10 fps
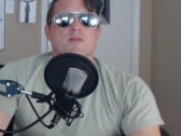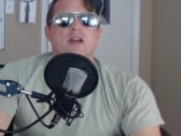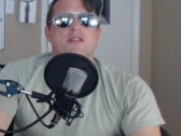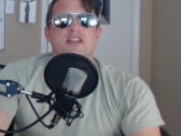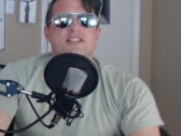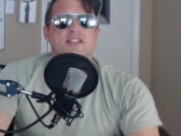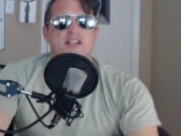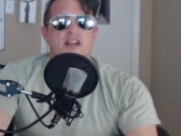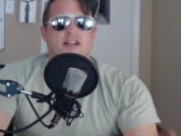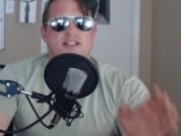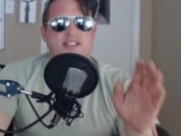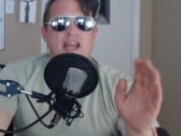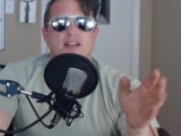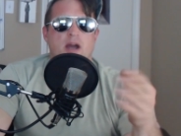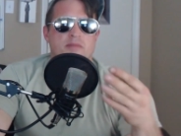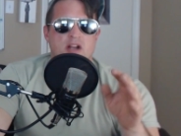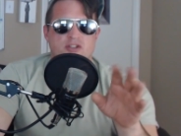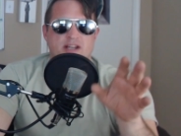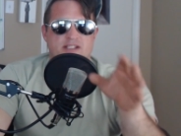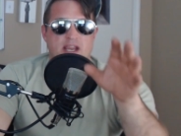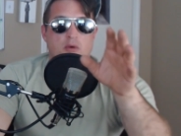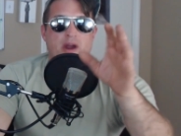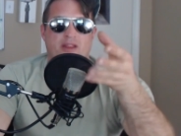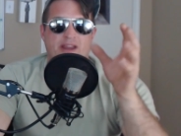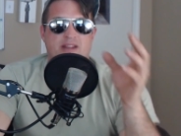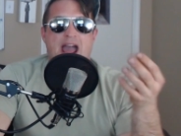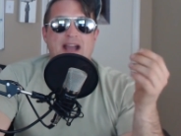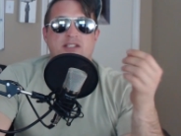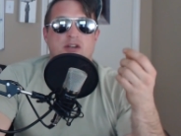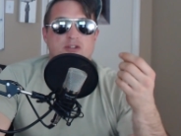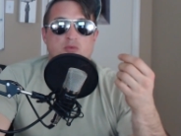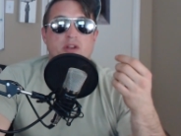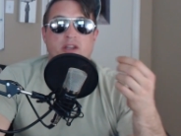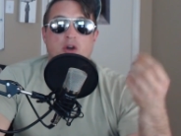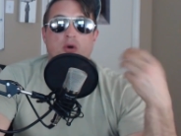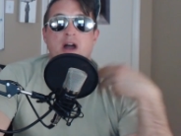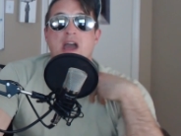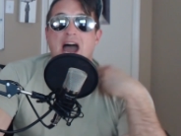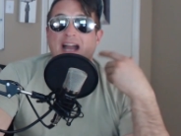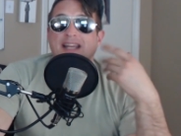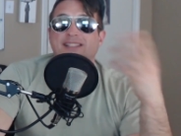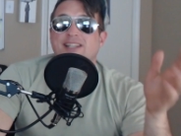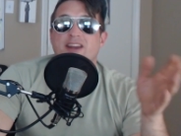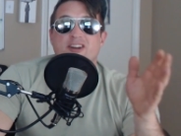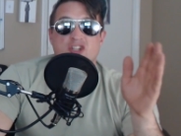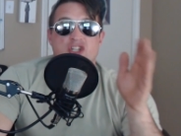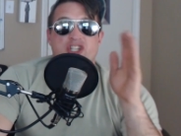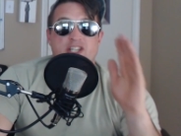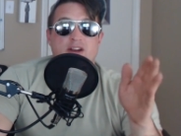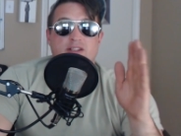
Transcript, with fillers: This isn't insane. I'm not trying to take away, like, the action is really cool. I could sit here and just stare at the